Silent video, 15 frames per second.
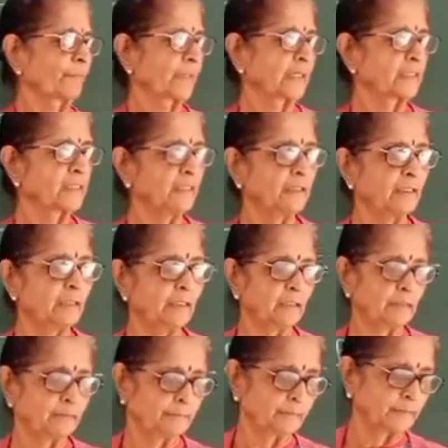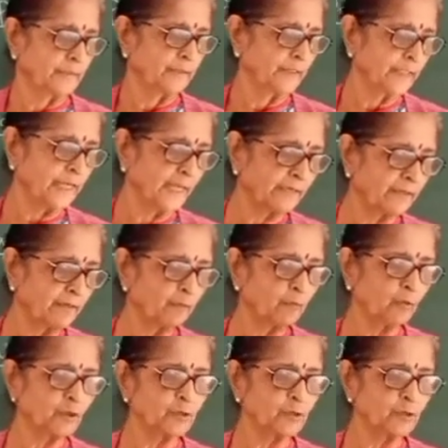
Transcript: See, in active voice